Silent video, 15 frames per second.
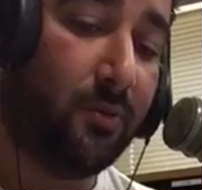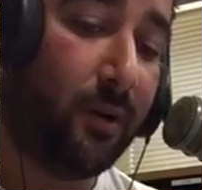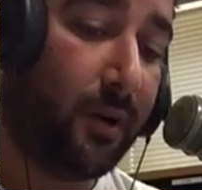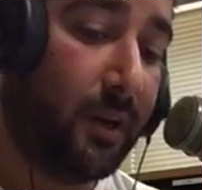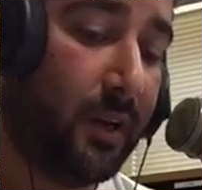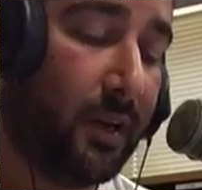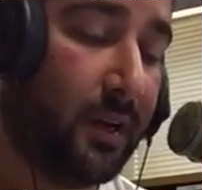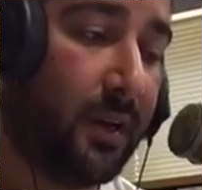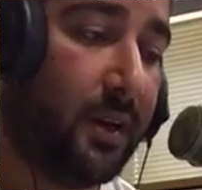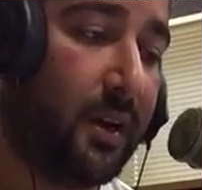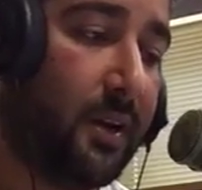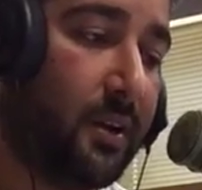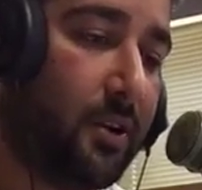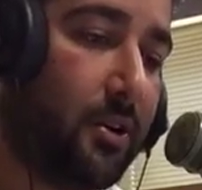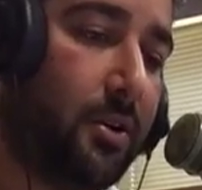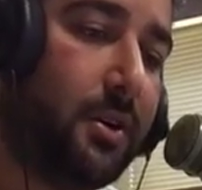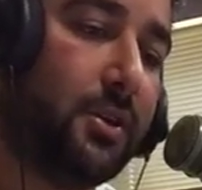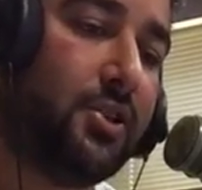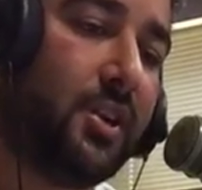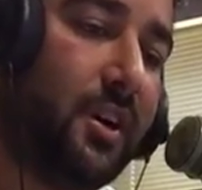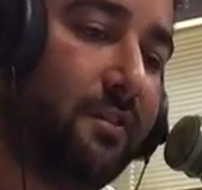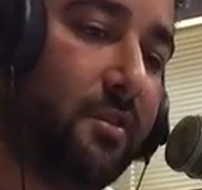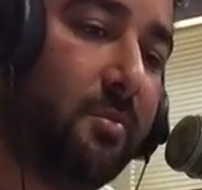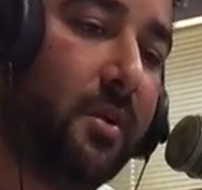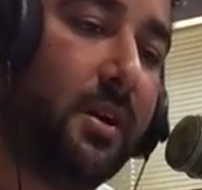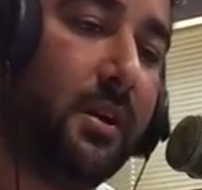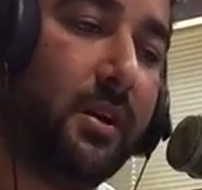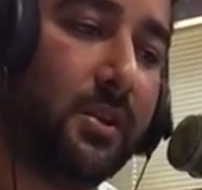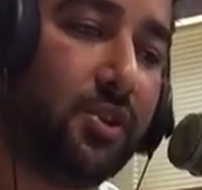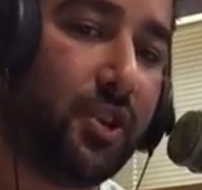running, and I encourage
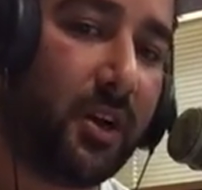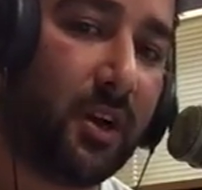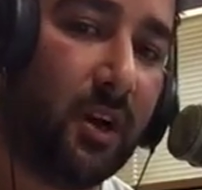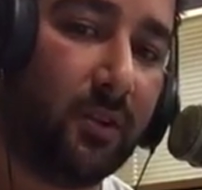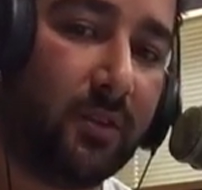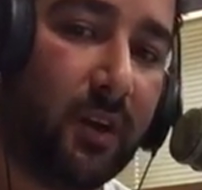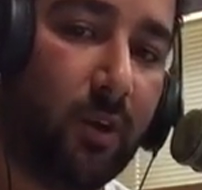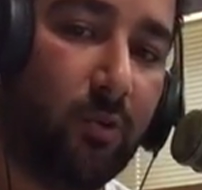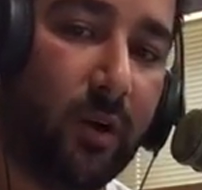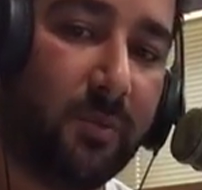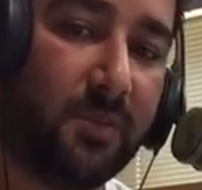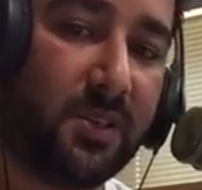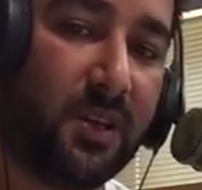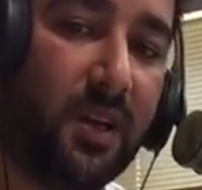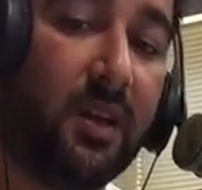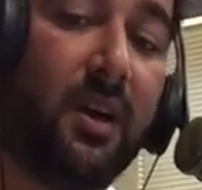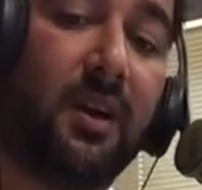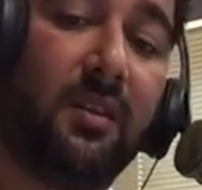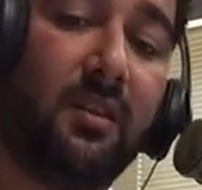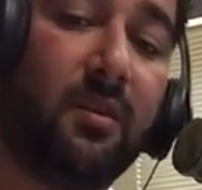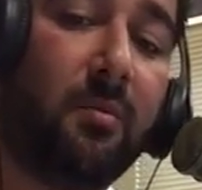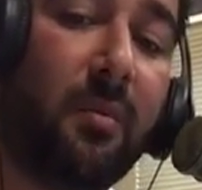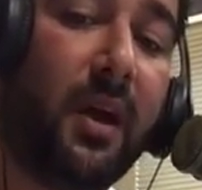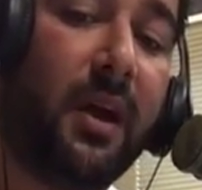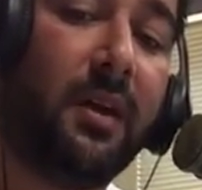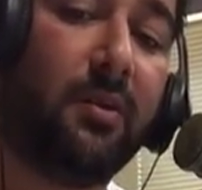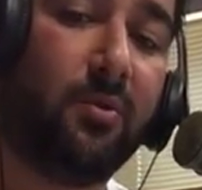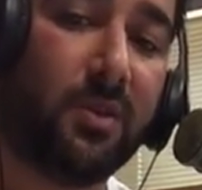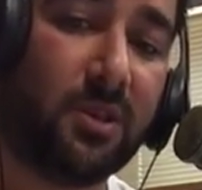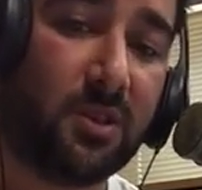everybody to check out that website and
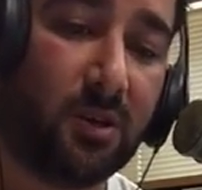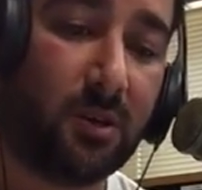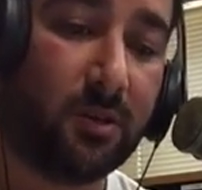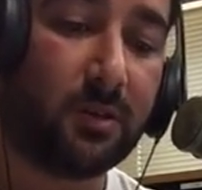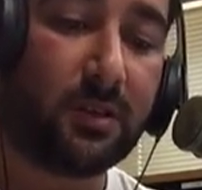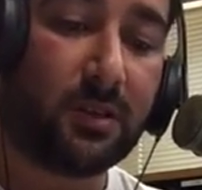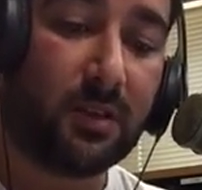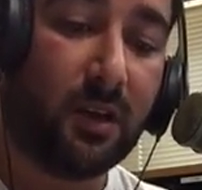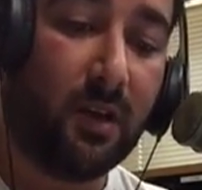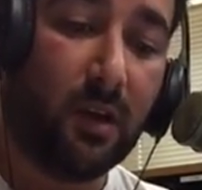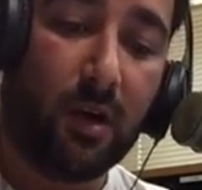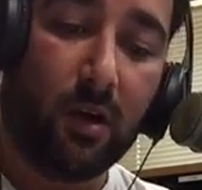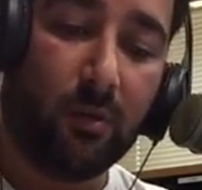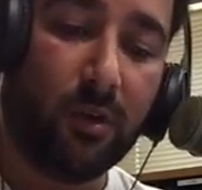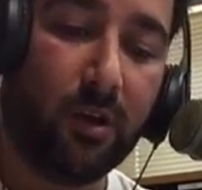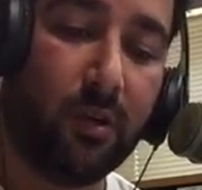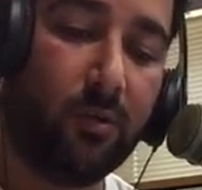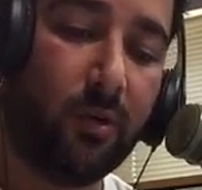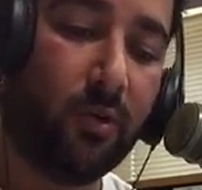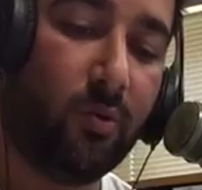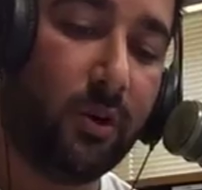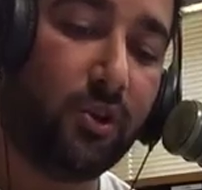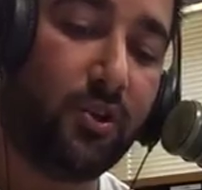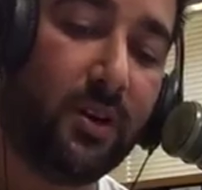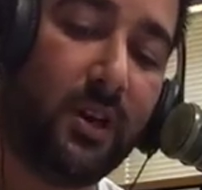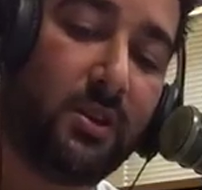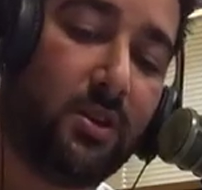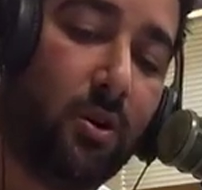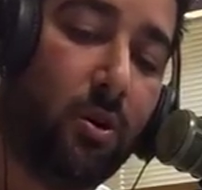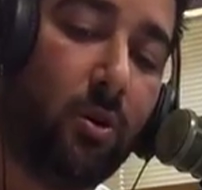demand results. We want you
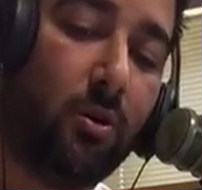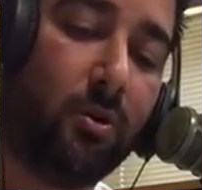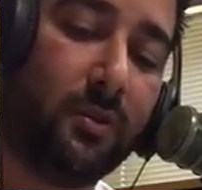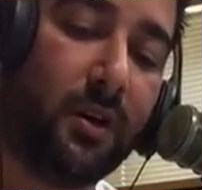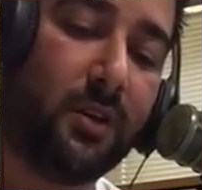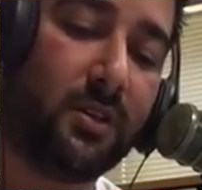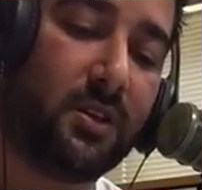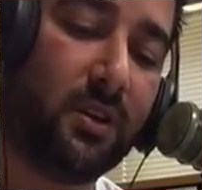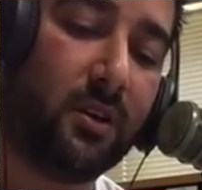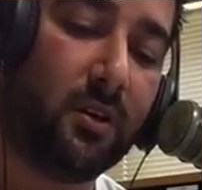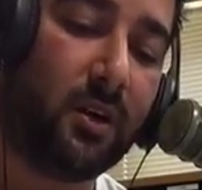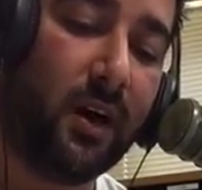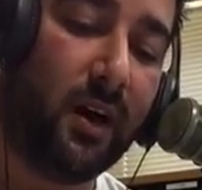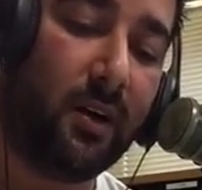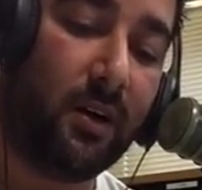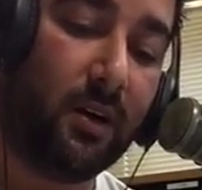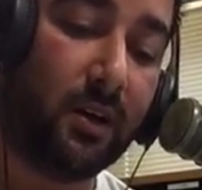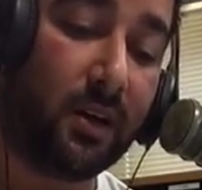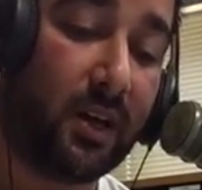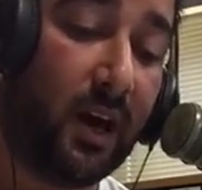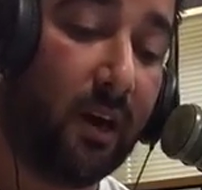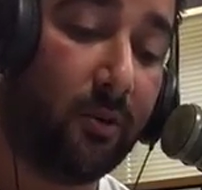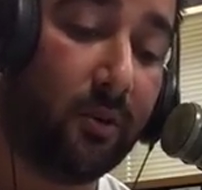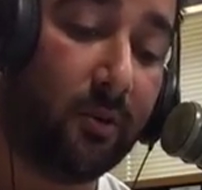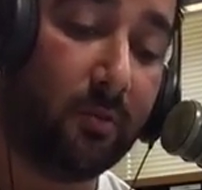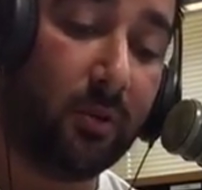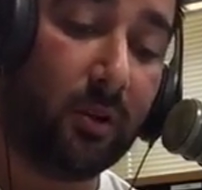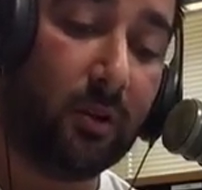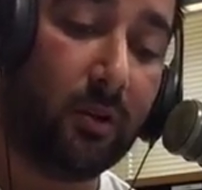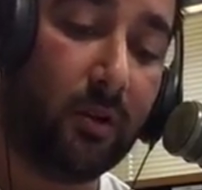guys to hold us
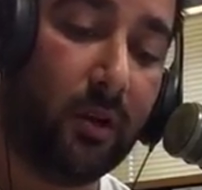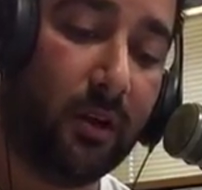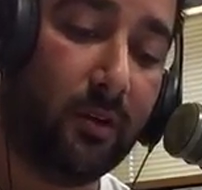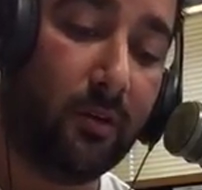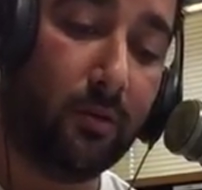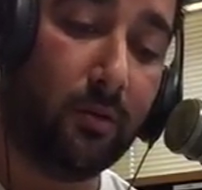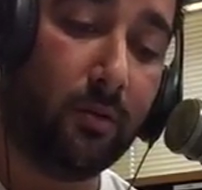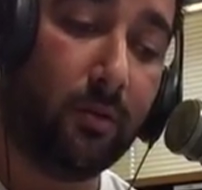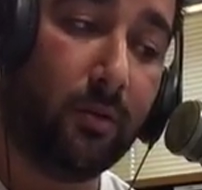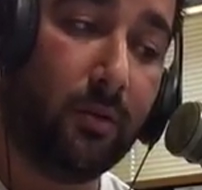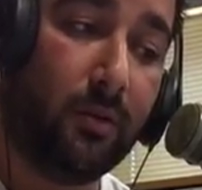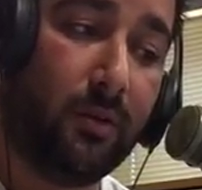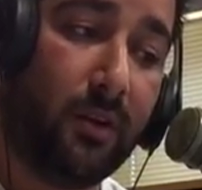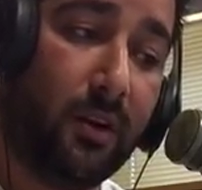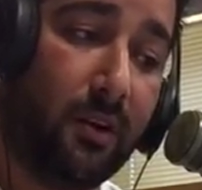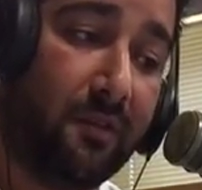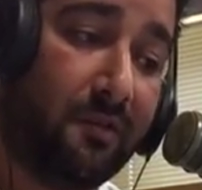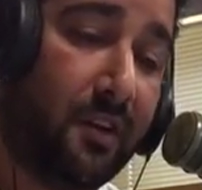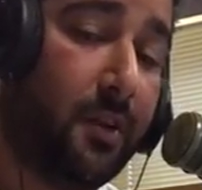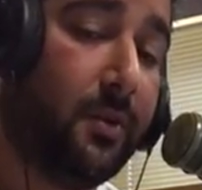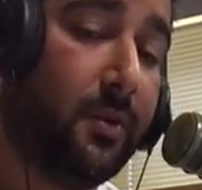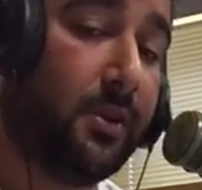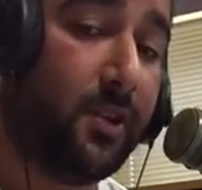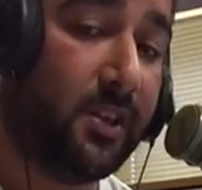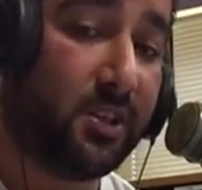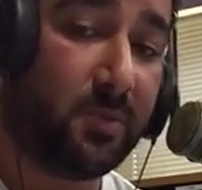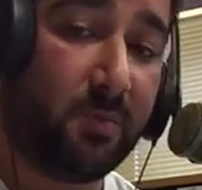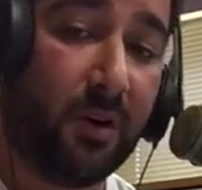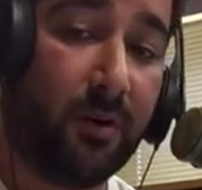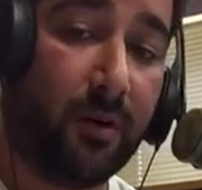accountable, and they are very
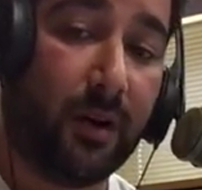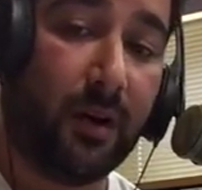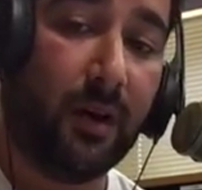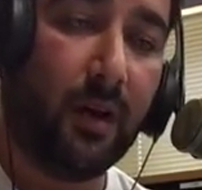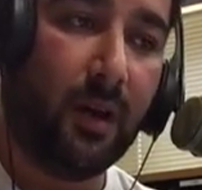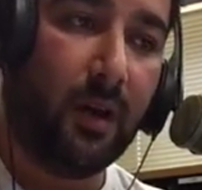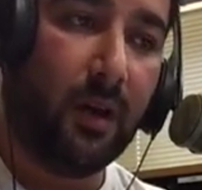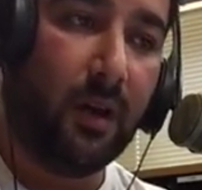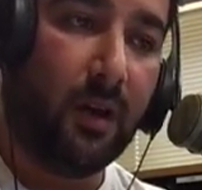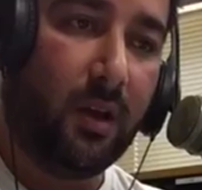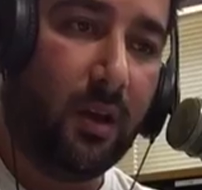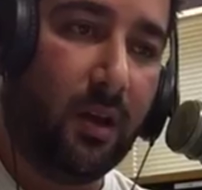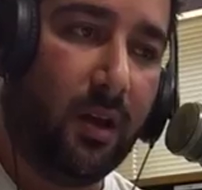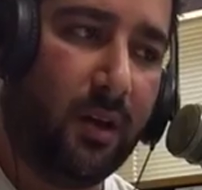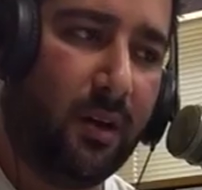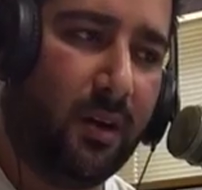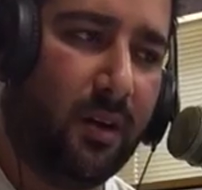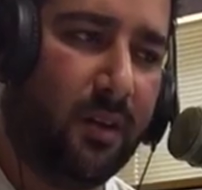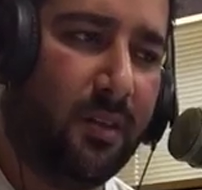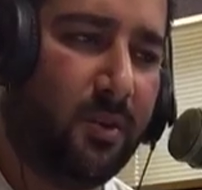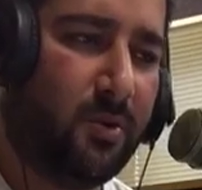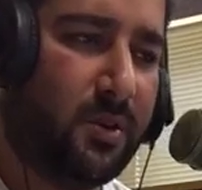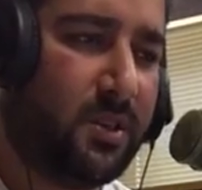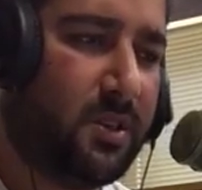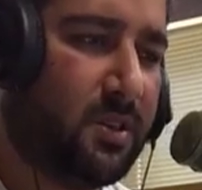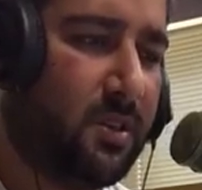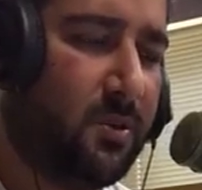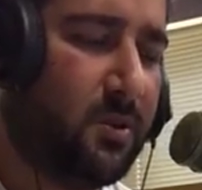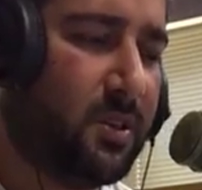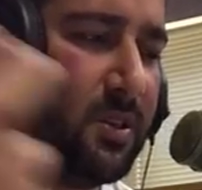transparent. And there
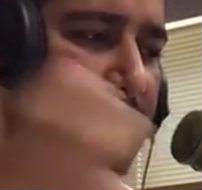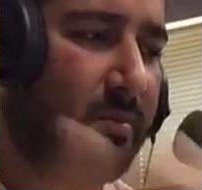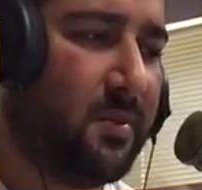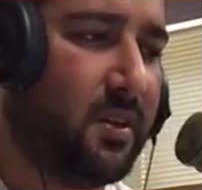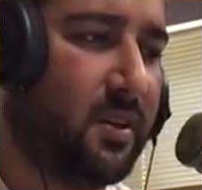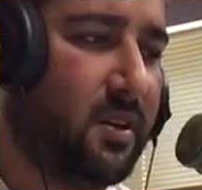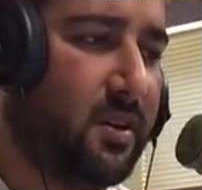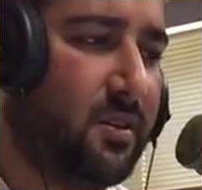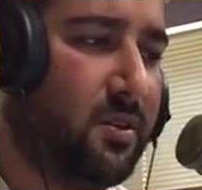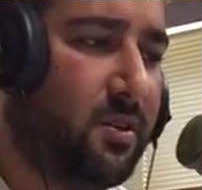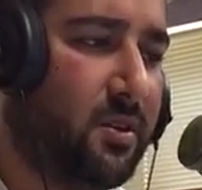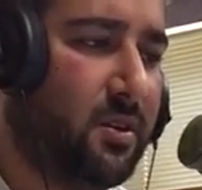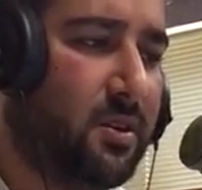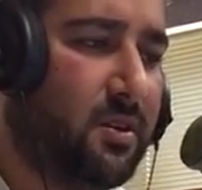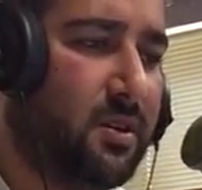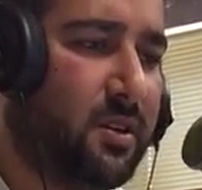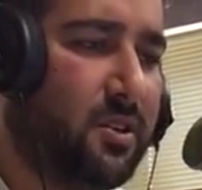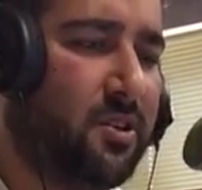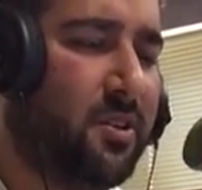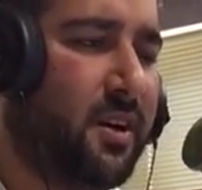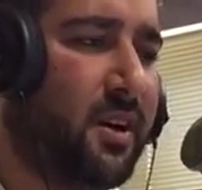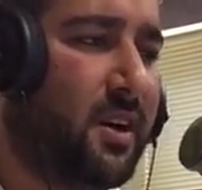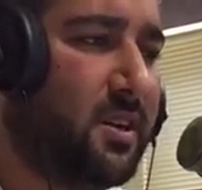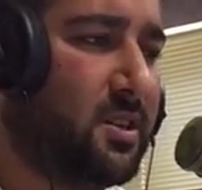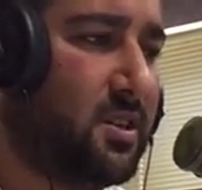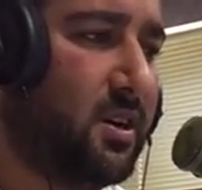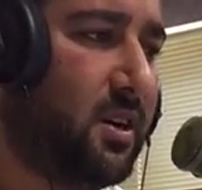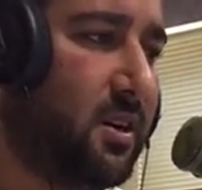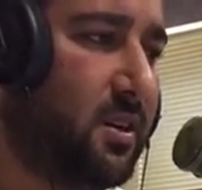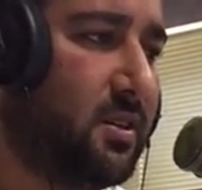was something on the internet I
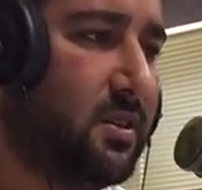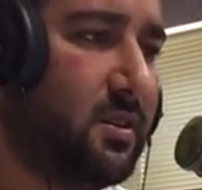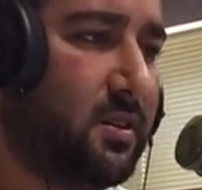saw.